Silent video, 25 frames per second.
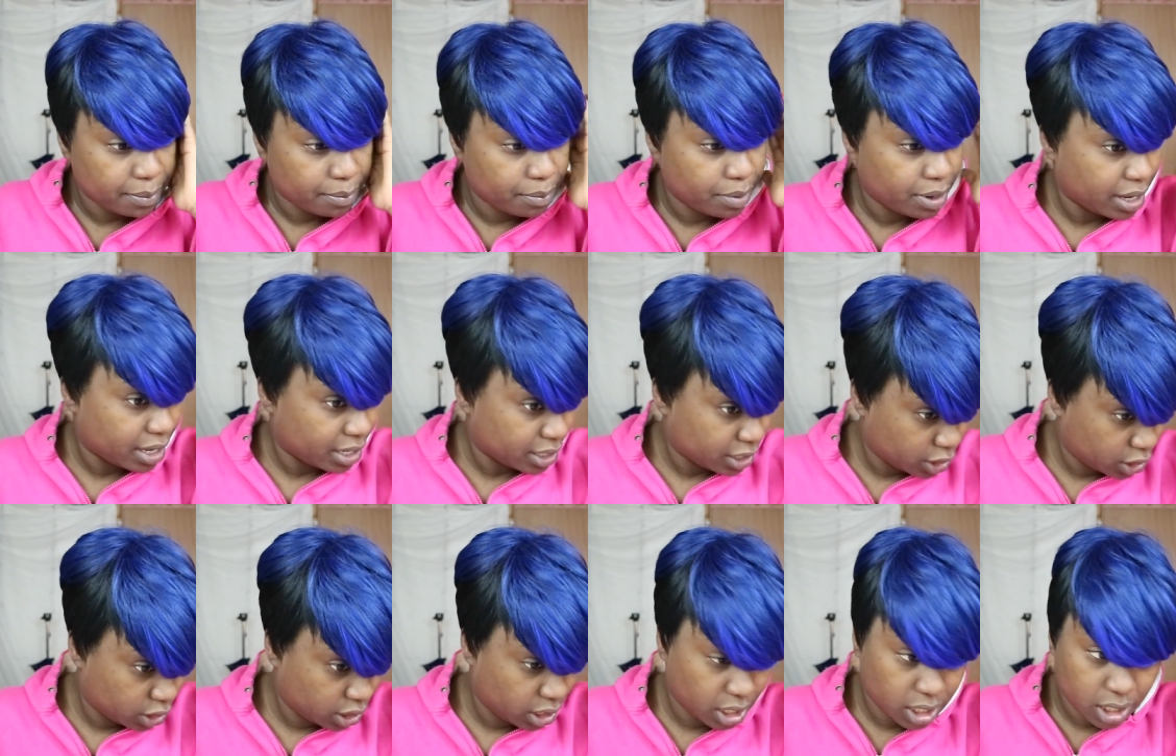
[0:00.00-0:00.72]

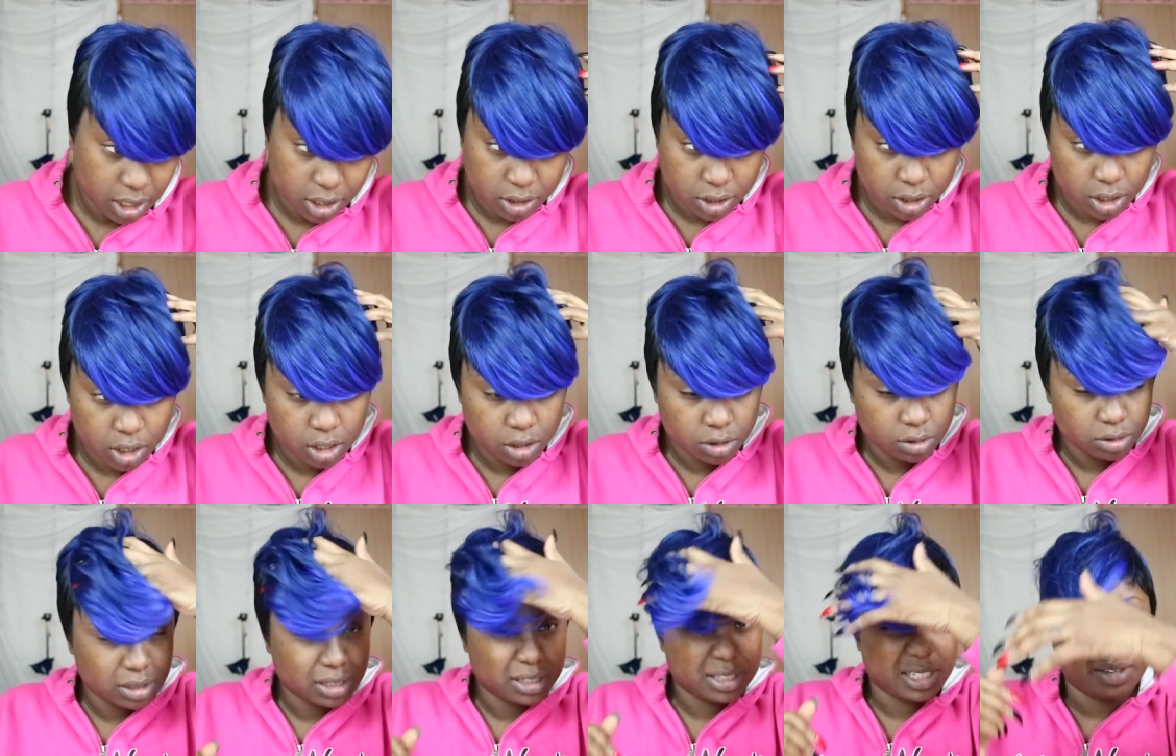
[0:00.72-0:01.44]
But she is
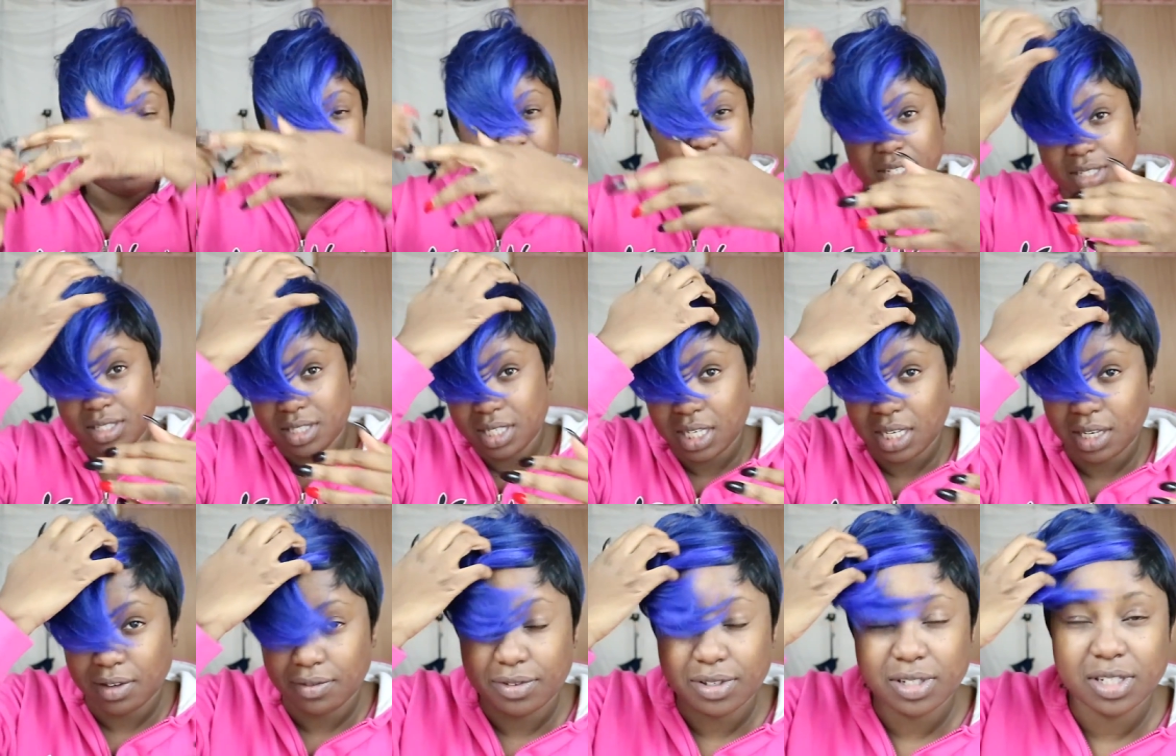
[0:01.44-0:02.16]
cute. Now, let me
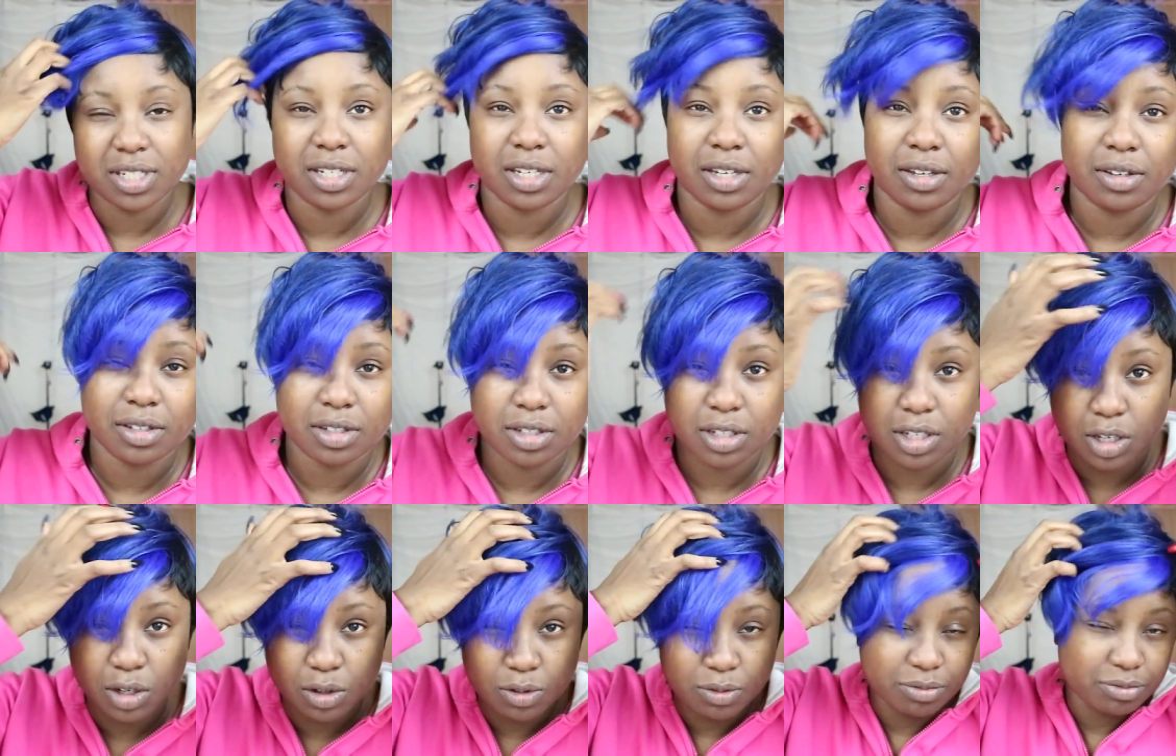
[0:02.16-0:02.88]
see if she's
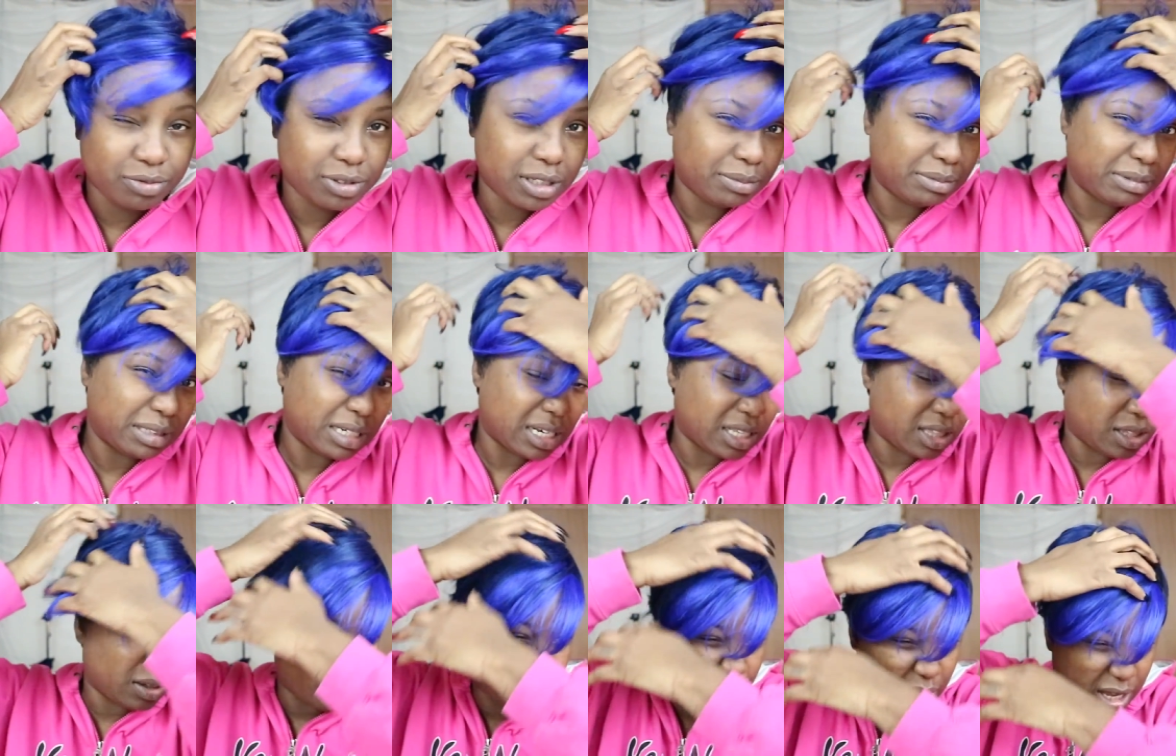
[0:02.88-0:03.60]
cute flipped the
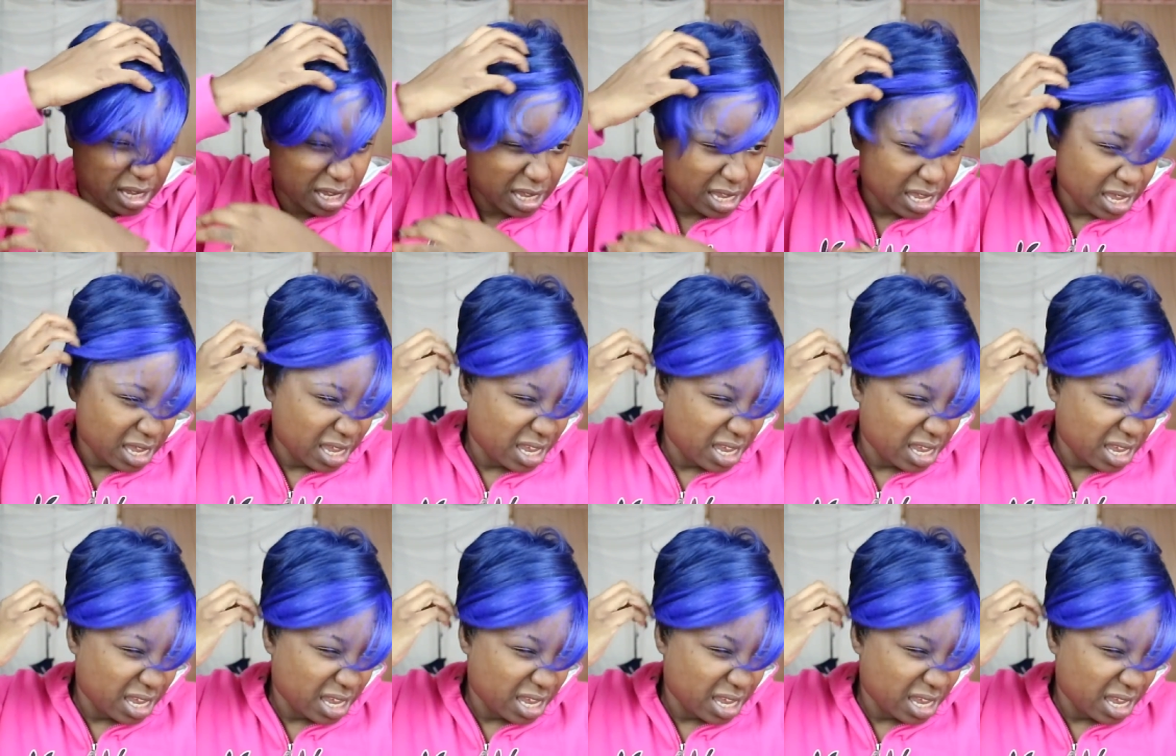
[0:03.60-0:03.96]
other way.